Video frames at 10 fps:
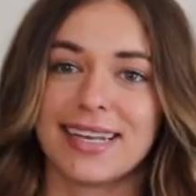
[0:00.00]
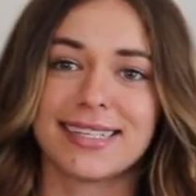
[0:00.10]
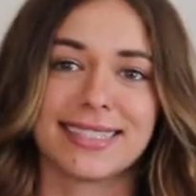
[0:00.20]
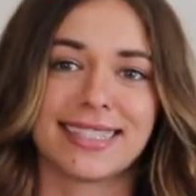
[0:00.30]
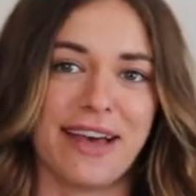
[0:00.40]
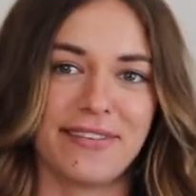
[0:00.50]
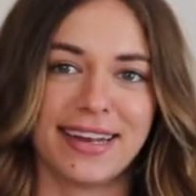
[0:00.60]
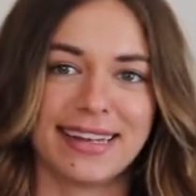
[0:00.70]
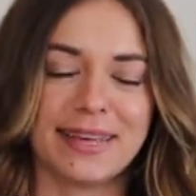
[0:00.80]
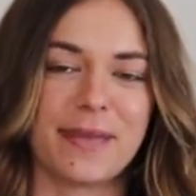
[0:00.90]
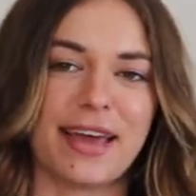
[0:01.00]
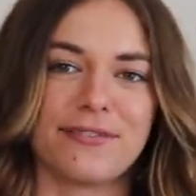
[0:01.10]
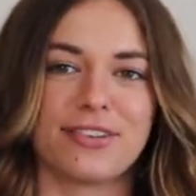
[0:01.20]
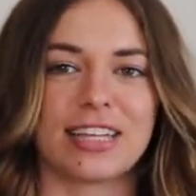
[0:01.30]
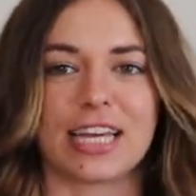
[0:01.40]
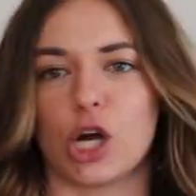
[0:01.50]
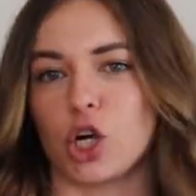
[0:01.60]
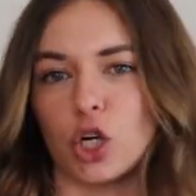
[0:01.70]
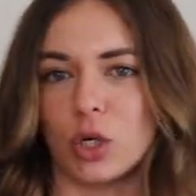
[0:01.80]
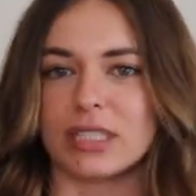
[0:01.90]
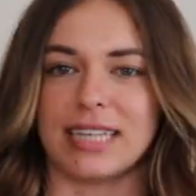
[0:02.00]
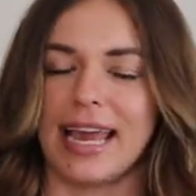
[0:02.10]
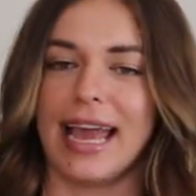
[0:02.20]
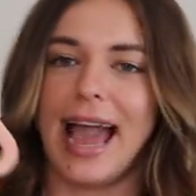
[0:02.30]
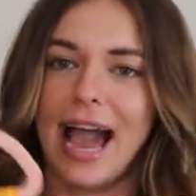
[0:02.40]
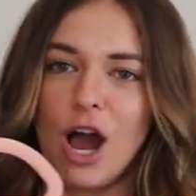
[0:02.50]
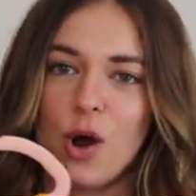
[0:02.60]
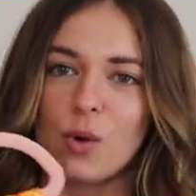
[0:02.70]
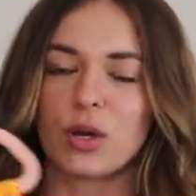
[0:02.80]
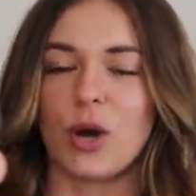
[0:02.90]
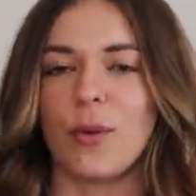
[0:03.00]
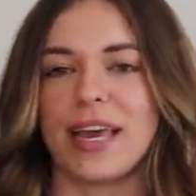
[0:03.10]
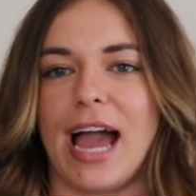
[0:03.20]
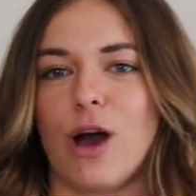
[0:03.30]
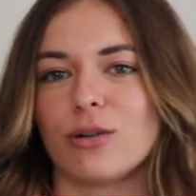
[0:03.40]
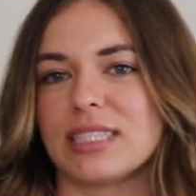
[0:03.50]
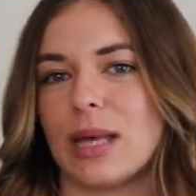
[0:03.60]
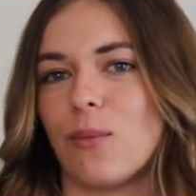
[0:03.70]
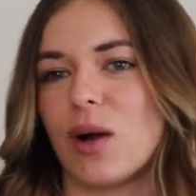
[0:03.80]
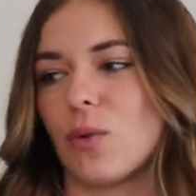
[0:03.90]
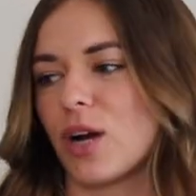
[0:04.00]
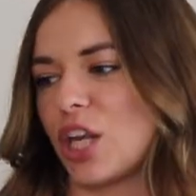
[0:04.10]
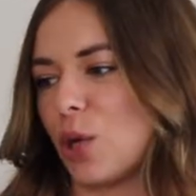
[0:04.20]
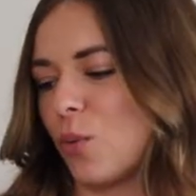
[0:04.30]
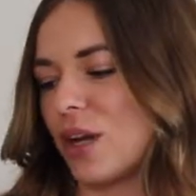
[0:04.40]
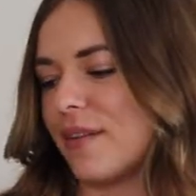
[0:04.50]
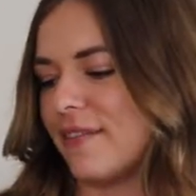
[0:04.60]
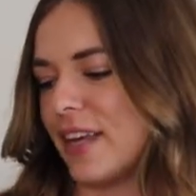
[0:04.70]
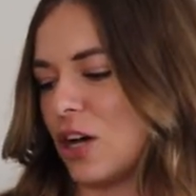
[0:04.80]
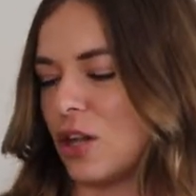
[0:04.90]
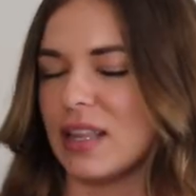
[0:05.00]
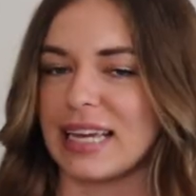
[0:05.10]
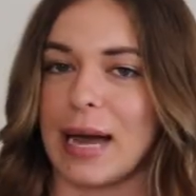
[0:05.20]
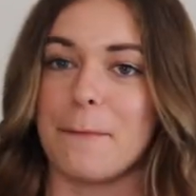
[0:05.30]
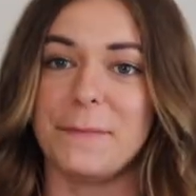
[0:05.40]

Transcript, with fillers: is definitely meant for like a girls' night out, going out somewhere where you wanna feel like a